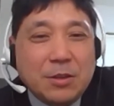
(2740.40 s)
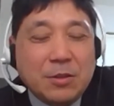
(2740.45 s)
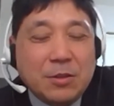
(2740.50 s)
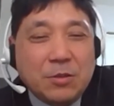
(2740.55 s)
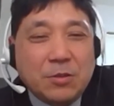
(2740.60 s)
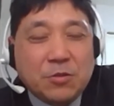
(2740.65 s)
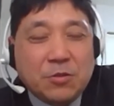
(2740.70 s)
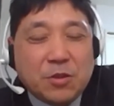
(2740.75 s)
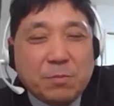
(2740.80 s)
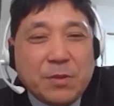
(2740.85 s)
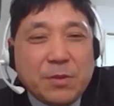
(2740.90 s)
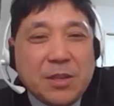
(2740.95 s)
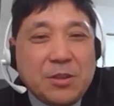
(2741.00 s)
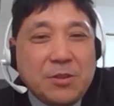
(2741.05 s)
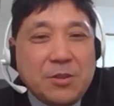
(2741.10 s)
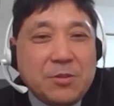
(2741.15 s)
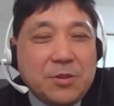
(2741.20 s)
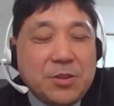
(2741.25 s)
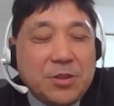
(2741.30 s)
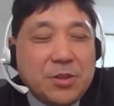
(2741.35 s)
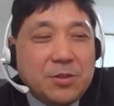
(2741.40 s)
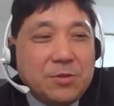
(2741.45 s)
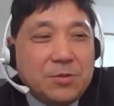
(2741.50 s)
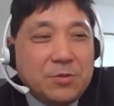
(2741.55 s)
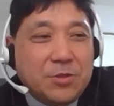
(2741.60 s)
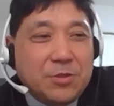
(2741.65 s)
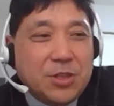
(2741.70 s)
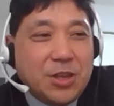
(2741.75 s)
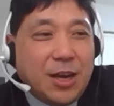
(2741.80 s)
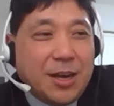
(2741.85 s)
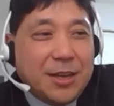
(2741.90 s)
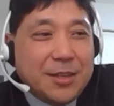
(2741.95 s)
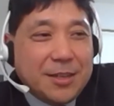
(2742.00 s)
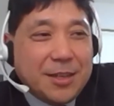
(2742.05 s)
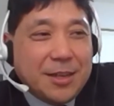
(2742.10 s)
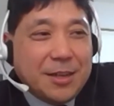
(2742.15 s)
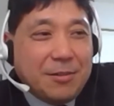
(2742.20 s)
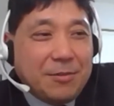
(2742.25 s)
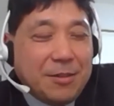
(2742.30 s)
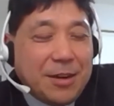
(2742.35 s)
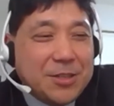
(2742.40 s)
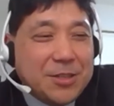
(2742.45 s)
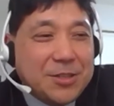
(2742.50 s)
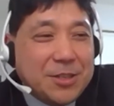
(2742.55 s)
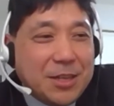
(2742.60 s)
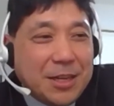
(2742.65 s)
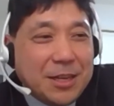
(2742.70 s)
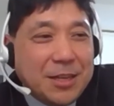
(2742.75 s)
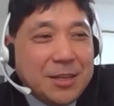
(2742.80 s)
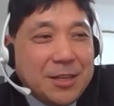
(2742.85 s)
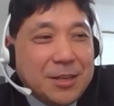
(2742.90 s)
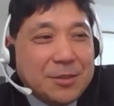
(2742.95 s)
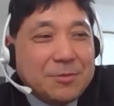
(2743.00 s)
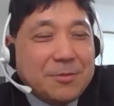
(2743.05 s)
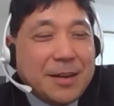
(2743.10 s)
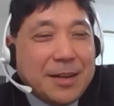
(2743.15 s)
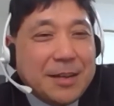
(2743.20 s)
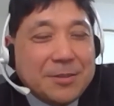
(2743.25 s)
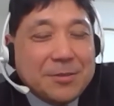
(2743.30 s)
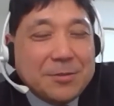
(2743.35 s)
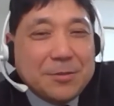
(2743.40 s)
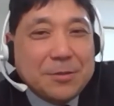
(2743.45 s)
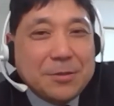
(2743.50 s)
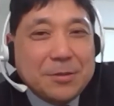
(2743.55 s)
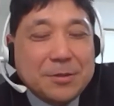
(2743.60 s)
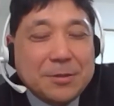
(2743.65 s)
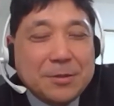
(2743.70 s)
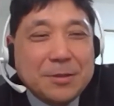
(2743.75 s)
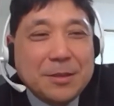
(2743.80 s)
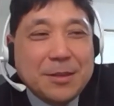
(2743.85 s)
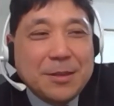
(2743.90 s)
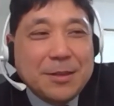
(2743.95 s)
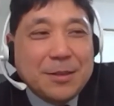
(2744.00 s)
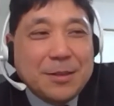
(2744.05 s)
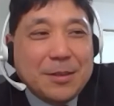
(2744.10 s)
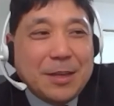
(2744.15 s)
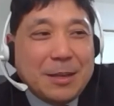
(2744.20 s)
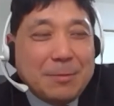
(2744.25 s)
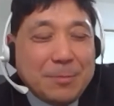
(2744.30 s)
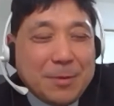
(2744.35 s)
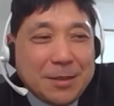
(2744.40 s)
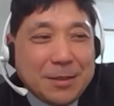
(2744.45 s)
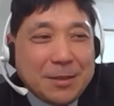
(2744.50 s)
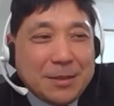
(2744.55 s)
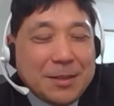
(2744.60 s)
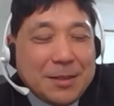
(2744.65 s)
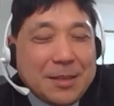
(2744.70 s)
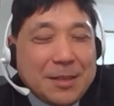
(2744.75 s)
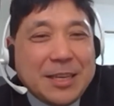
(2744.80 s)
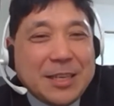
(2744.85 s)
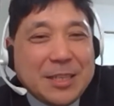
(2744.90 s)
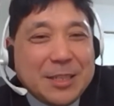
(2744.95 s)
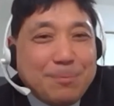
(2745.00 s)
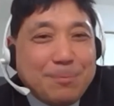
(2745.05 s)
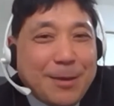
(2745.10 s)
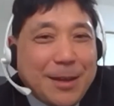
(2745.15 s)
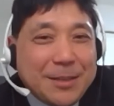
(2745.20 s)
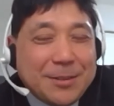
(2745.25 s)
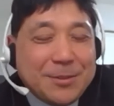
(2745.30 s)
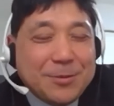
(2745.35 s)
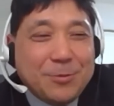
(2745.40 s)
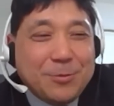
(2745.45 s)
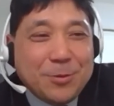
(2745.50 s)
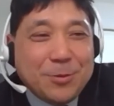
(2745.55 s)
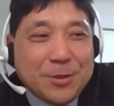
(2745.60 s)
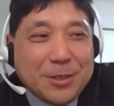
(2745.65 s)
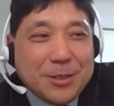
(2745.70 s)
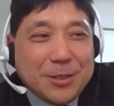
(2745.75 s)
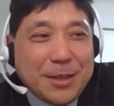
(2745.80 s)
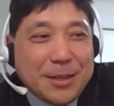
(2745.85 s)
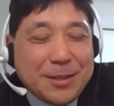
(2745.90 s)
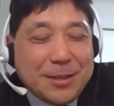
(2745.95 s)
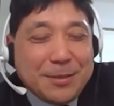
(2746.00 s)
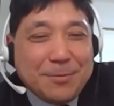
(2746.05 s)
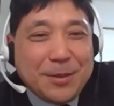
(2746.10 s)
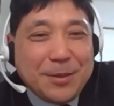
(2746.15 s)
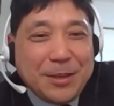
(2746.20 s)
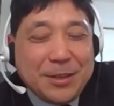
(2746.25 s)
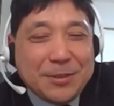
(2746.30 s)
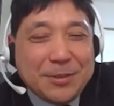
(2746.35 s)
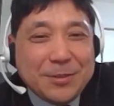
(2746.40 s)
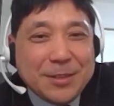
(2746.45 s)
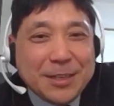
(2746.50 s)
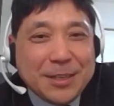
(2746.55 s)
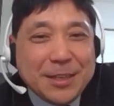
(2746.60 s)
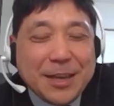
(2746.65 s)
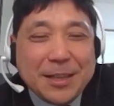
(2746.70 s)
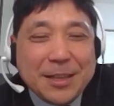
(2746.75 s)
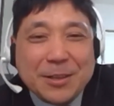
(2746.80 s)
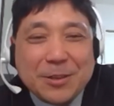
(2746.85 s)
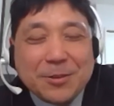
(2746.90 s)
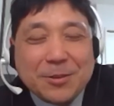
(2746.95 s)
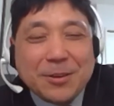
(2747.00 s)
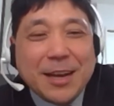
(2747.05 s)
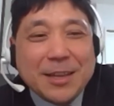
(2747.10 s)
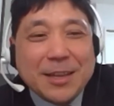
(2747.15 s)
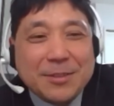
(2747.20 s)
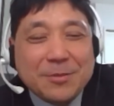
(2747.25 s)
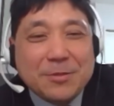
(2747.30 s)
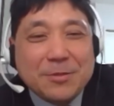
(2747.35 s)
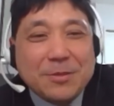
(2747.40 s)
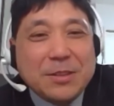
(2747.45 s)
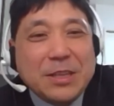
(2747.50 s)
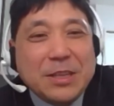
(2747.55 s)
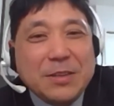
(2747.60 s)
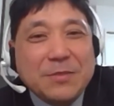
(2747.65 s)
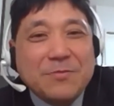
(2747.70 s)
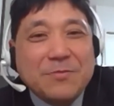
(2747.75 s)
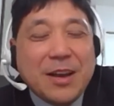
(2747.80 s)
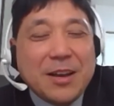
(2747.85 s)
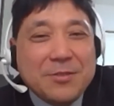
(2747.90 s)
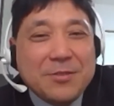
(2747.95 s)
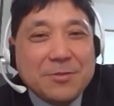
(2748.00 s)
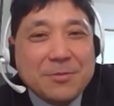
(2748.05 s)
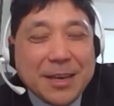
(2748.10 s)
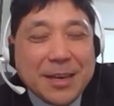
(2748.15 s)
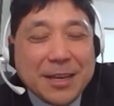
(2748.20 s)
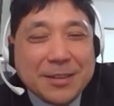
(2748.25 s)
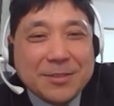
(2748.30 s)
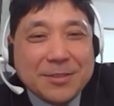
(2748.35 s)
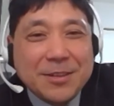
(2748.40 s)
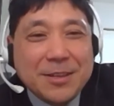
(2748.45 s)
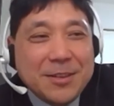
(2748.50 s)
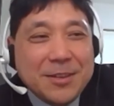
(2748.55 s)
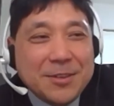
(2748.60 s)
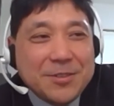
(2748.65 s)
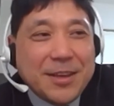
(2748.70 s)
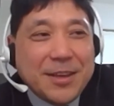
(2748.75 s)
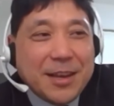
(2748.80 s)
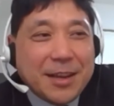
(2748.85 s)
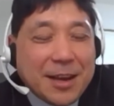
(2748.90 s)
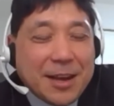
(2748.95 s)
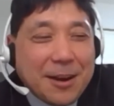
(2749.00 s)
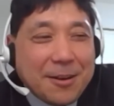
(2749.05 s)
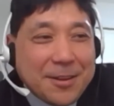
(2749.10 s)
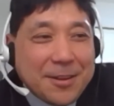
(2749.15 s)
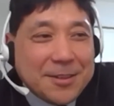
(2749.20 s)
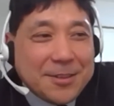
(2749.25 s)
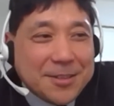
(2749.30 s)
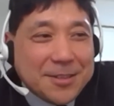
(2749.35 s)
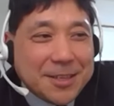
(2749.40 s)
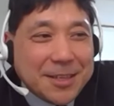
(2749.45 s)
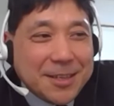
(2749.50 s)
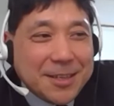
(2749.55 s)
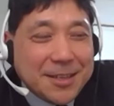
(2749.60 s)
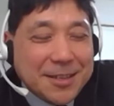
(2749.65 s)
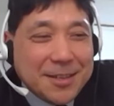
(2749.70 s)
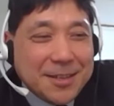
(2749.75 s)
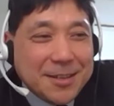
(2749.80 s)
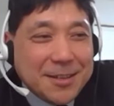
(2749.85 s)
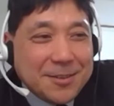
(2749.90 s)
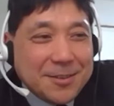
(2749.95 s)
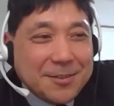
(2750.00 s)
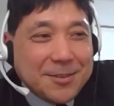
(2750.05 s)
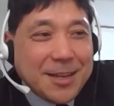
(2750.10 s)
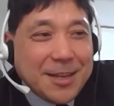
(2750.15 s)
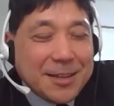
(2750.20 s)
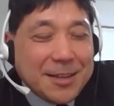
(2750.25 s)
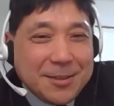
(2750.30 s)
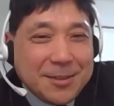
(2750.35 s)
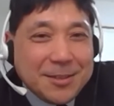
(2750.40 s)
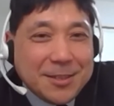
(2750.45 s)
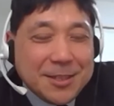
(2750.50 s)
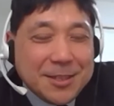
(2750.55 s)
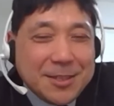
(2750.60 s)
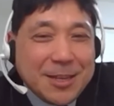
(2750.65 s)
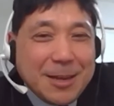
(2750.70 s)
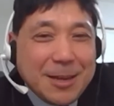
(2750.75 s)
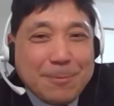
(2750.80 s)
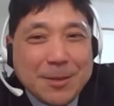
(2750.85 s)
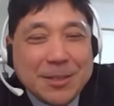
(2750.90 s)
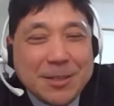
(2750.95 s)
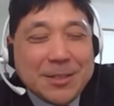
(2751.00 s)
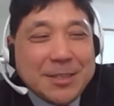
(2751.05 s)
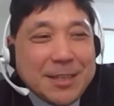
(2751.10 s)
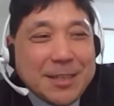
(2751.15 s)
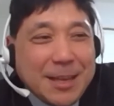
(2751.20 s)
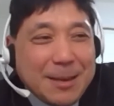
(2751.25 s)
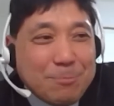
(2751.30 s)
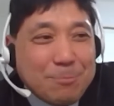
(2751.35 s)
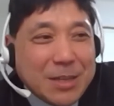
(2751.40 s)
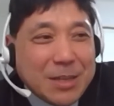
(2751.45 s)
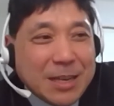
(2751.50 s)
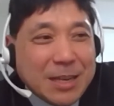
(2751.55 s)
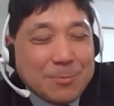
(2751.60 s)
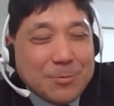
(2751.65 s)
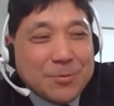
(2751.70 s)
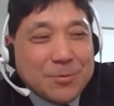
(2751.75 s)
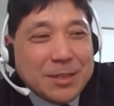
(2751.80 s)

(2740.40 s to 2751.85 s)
European Union, China, Russia, trying to, expand quantitative easing and try to devaluate their currency, then the Japanese yen becomes